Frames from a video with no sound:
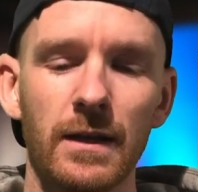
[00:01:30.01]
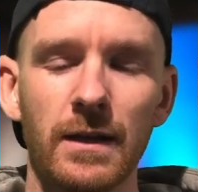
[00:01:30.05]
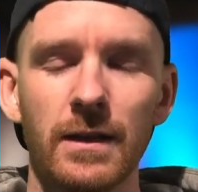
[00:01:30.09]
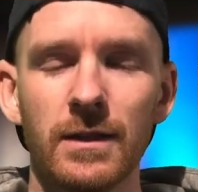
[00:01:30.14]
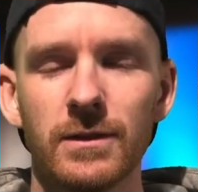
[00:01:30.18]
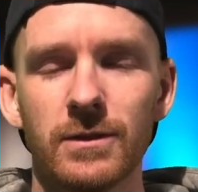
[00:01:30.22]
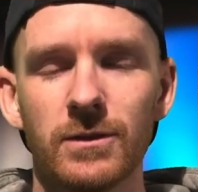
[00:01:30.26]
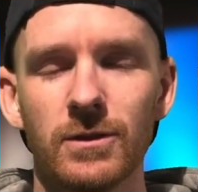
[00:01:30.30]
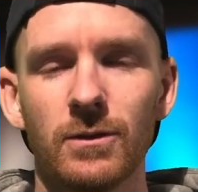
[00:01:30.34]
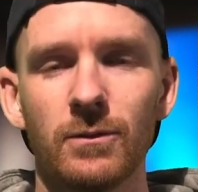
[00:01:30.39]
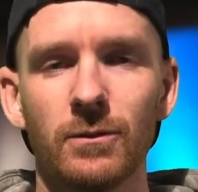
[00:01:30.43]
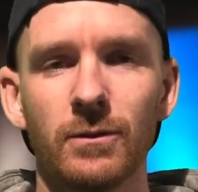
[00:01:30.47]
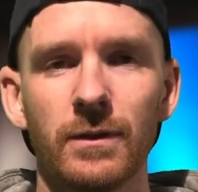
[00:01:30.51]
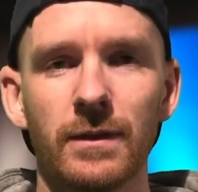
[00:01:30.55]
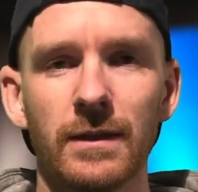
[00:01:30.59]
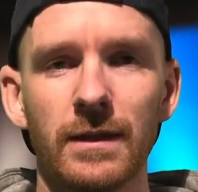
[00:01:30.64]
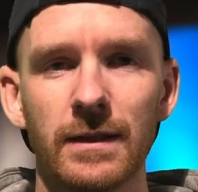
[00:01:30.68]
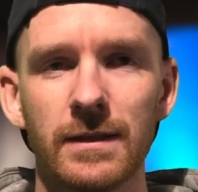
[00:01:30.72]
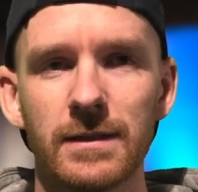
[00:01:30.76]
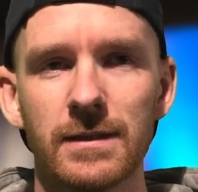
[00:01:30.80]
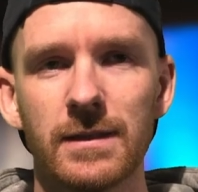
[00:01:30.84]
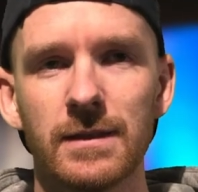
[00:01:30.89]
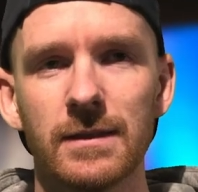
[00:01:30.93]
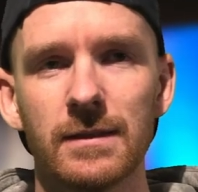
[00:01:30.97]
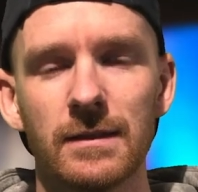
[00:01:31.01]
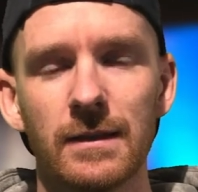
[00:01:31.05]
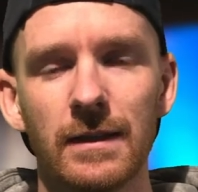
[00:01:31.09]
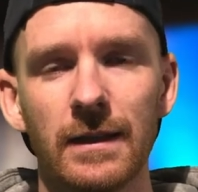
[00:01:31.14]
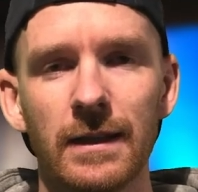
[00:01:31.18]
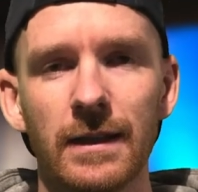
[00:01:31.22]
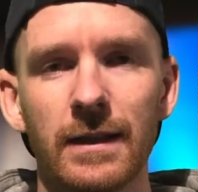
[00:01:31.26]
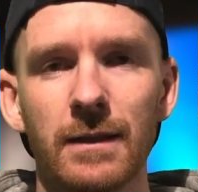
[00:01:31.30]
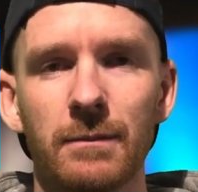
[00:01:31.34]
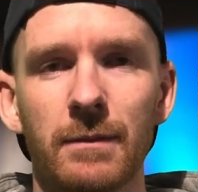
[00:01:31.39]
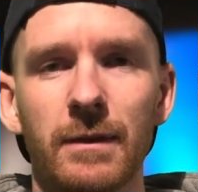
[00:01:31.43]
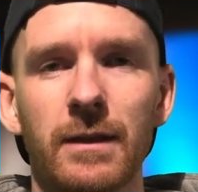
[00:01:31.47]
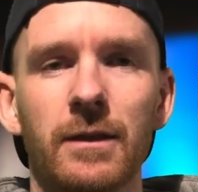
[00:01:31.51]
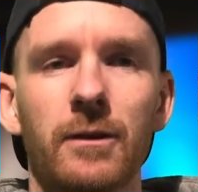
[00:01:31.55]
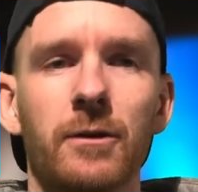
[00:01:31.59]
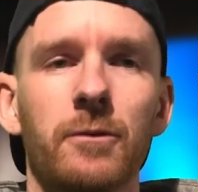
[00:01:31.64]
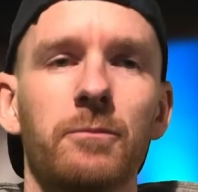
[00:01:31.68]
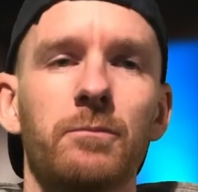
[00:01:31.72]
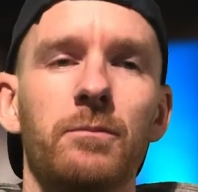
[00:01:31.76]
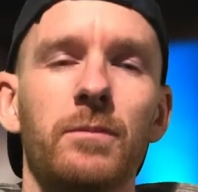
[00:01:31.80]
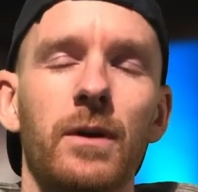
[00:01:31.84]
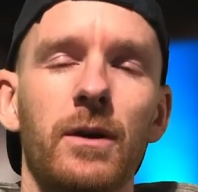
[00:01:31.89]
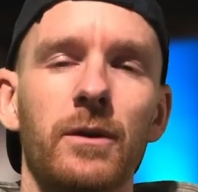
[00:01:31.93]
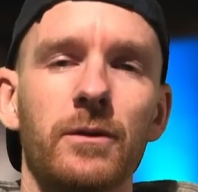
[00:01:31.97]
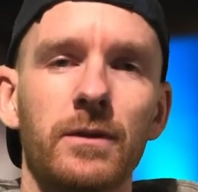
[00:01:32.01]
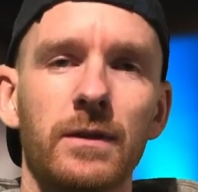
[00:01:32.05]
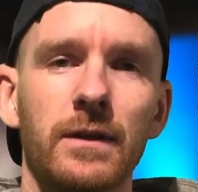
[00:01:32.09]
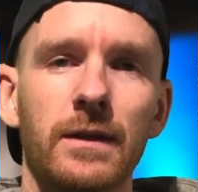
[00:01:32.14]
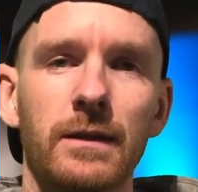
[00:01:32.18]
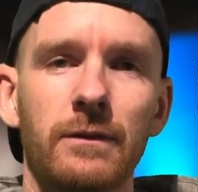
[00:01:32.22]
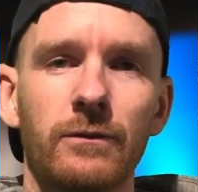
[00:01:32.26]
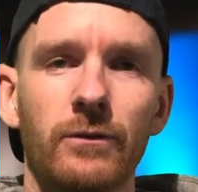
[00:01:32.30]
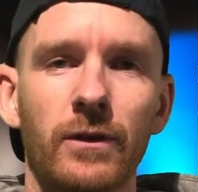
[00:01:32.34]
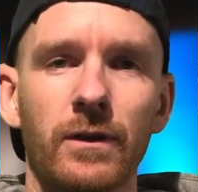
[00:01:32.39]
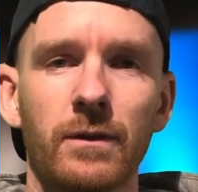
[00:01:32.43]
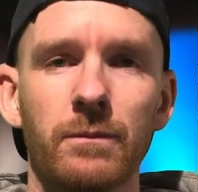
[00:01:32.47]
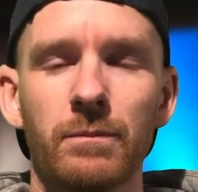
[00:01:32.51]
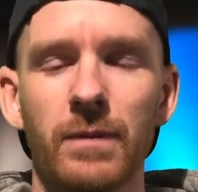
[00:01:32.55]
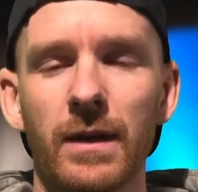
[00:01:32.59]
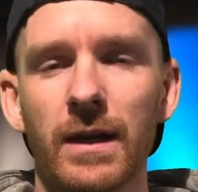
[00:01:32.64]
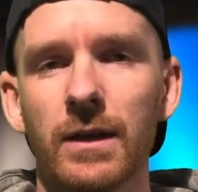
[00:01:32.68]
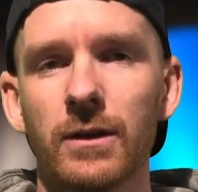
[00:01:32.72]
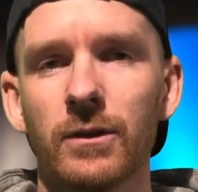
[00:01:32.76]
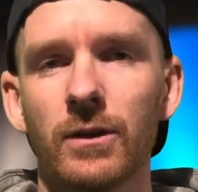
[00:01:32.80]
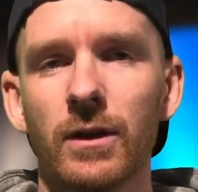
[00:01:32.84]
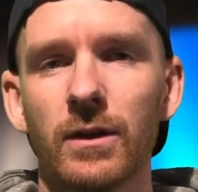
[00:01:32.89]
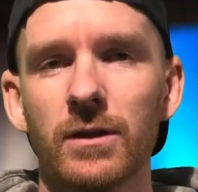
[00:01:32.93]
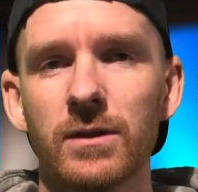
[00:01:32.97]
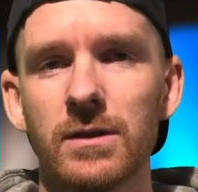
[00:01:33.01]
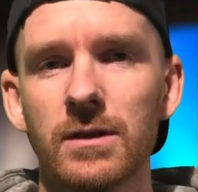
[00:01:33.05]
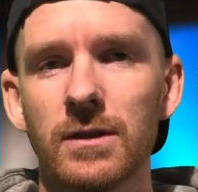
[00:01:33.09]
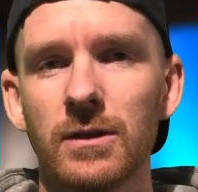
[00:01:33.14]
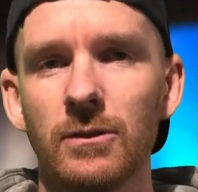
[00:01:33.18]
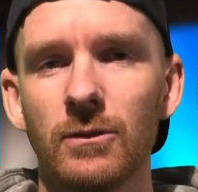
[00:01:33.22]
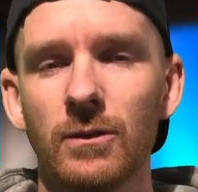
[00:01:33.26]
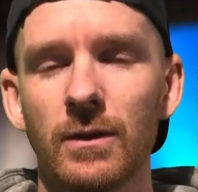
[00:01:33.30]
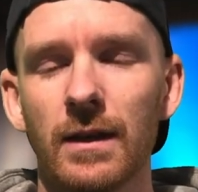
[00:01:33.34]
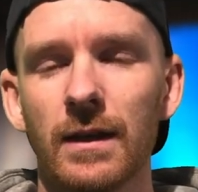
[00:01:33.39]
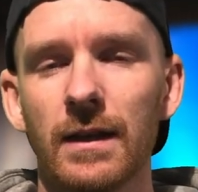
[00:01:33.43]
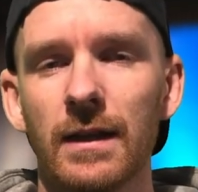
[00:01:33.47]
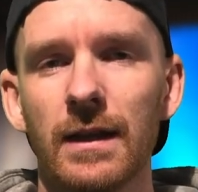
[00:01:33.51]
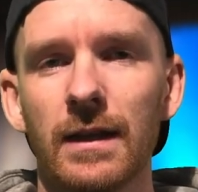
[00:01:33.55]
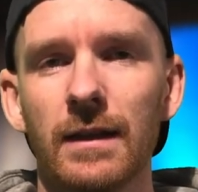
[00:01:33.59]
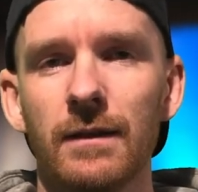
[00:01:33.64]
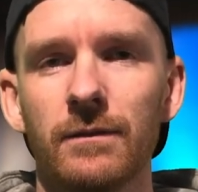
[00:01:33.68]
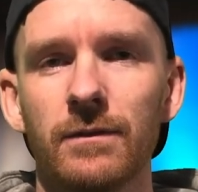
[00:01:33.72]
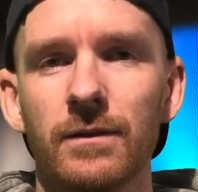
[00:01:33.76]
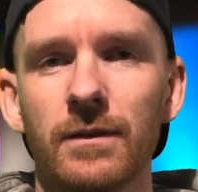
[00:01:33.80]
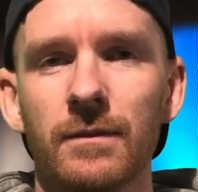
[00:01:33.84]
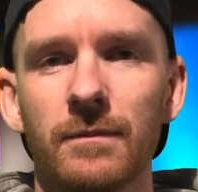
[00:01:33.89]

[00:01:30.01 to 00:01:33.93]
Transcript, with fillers: So that's a little bit about the different backgrounds you can have.